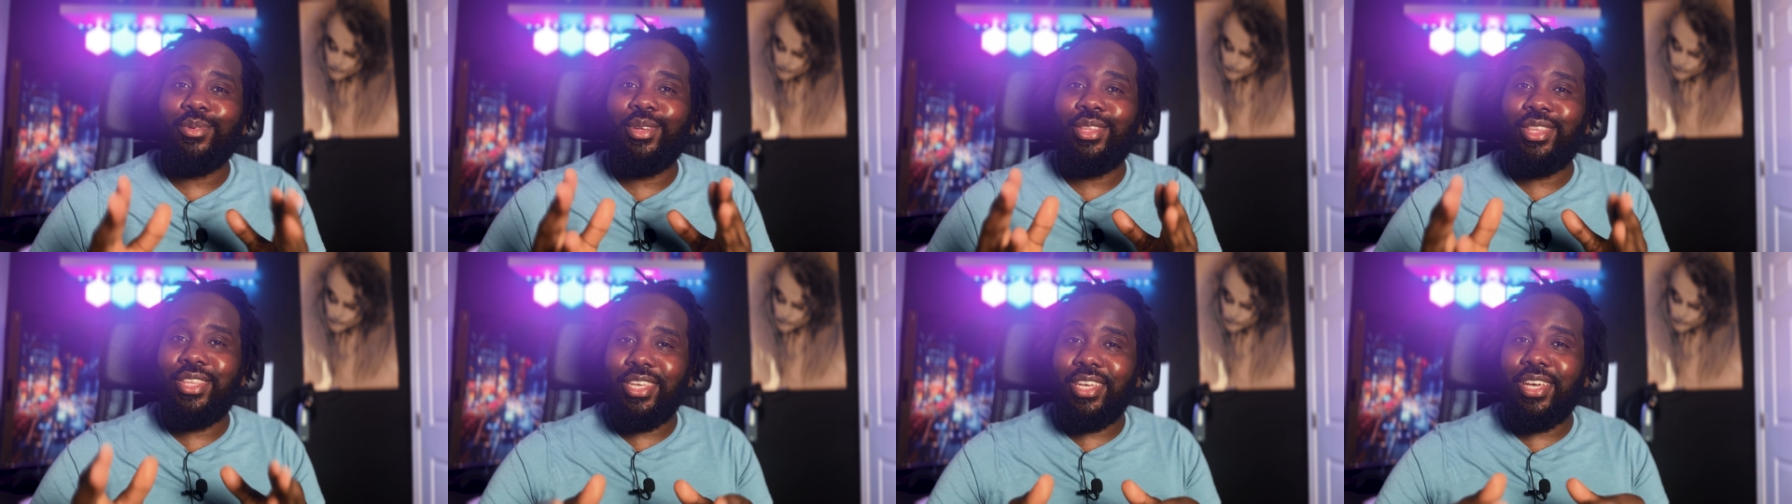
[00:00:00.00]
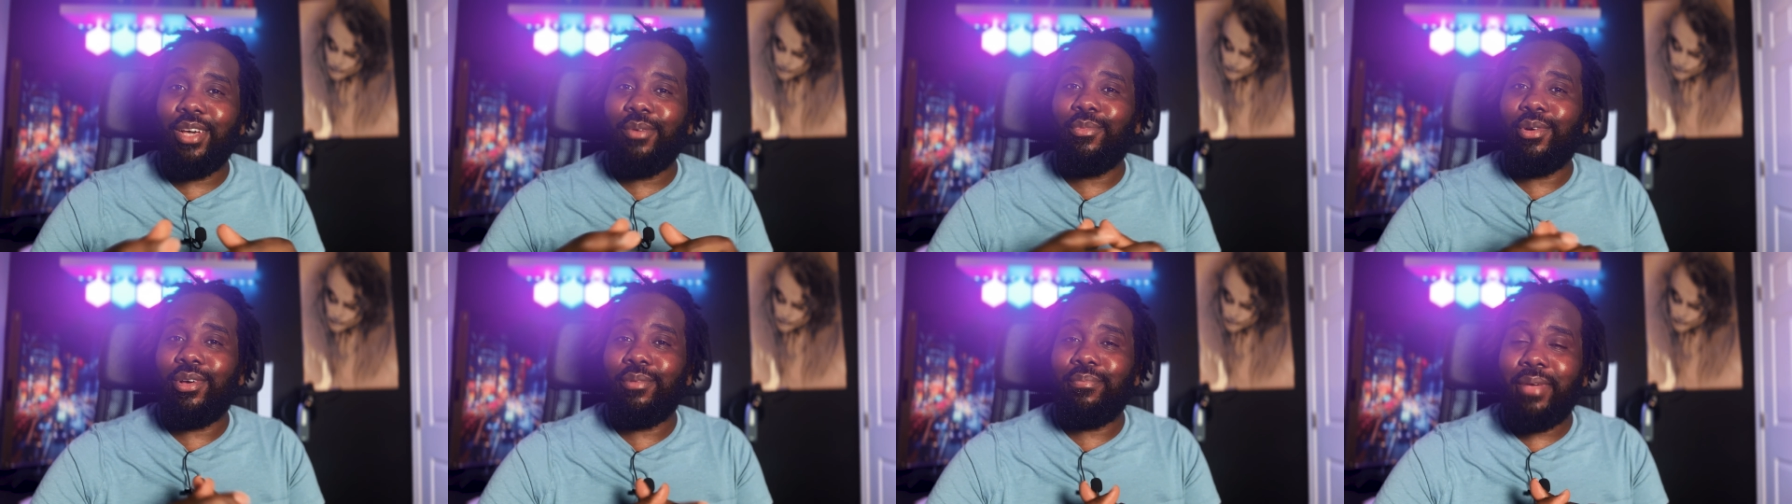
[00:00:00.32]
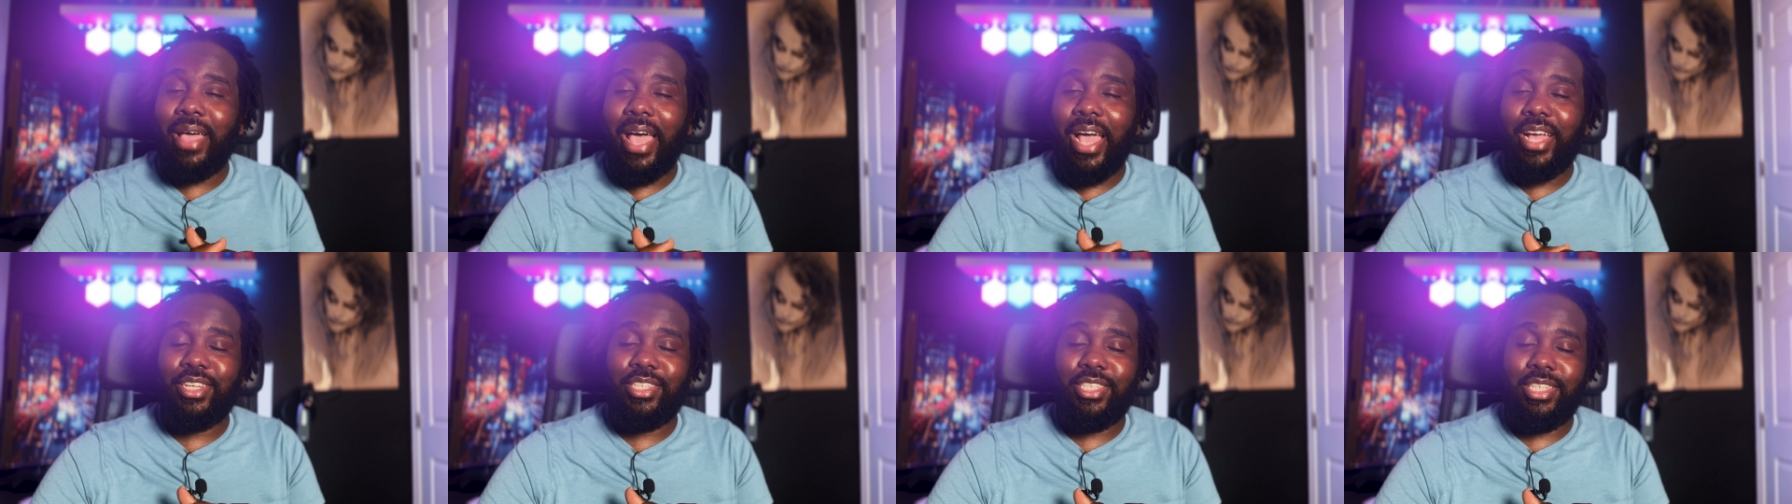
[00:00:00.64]
with the M1
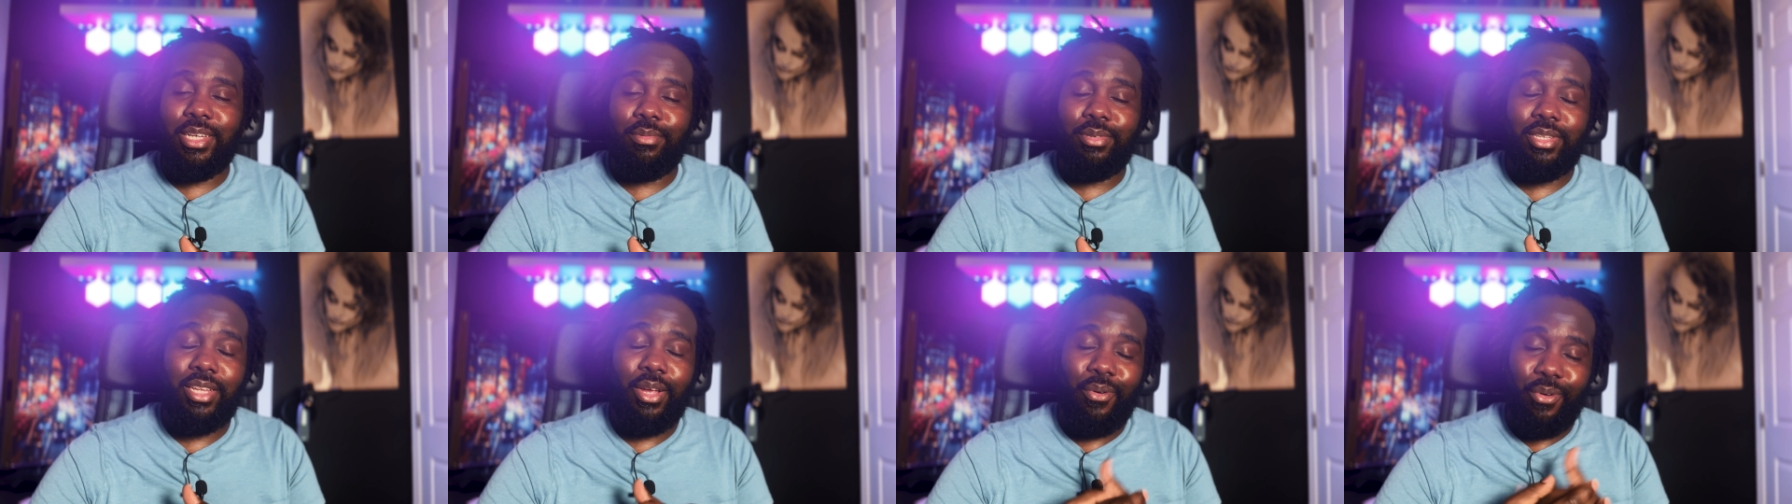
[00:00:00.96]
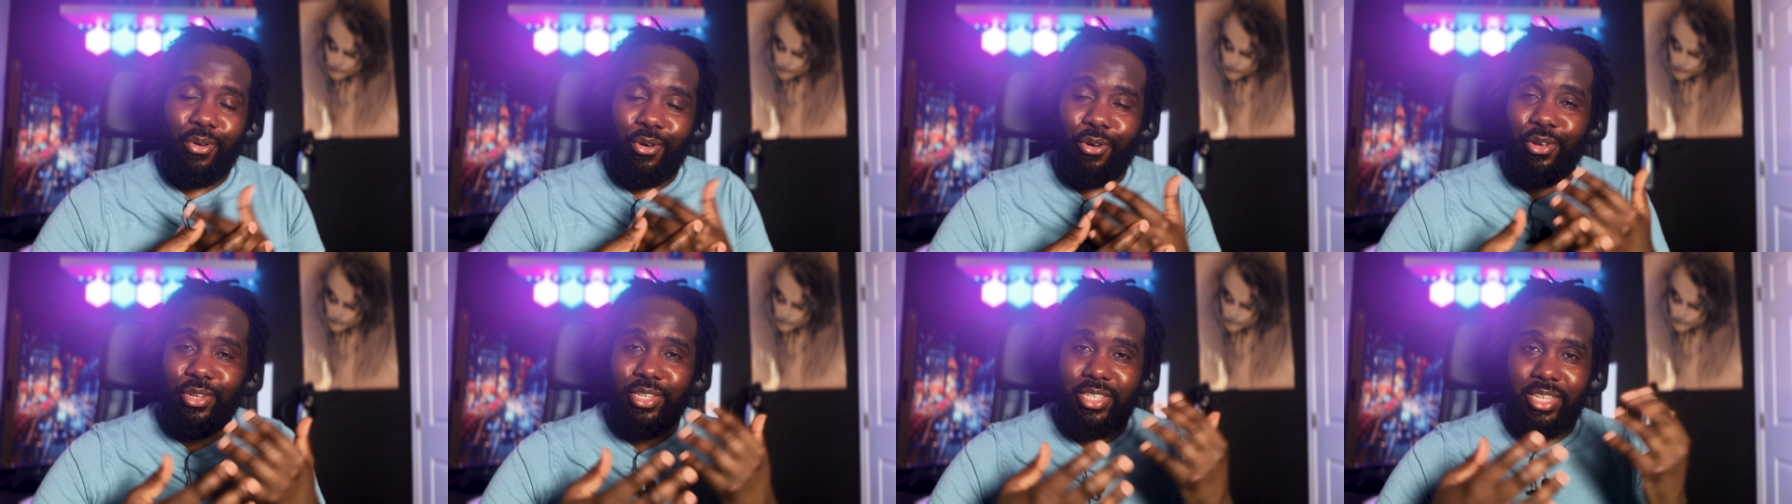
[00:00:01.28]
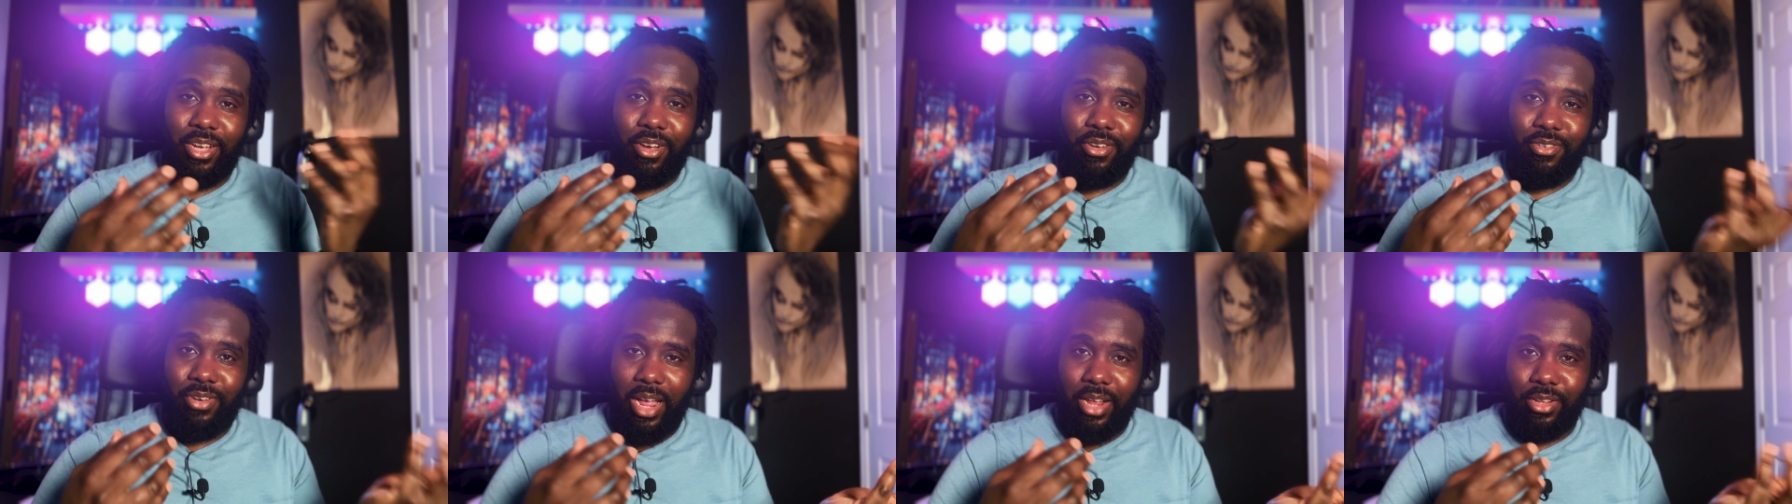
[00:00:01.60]
Max chips. They were on
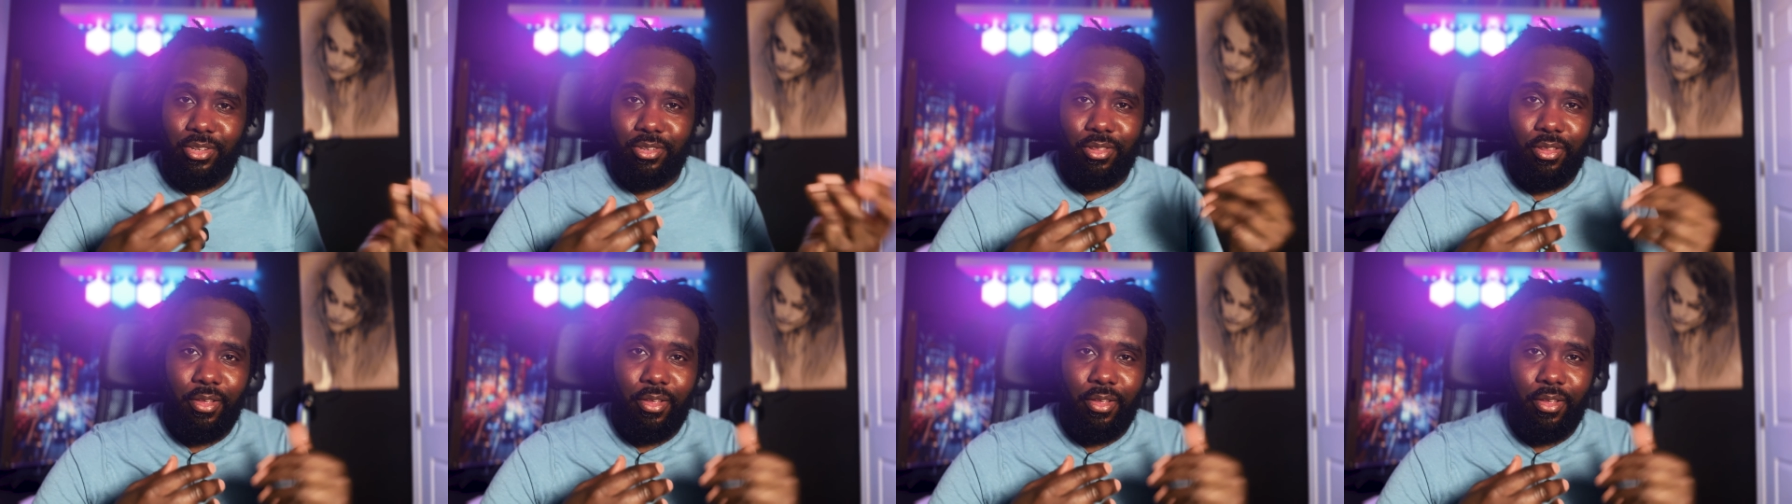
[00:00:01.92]
sale not too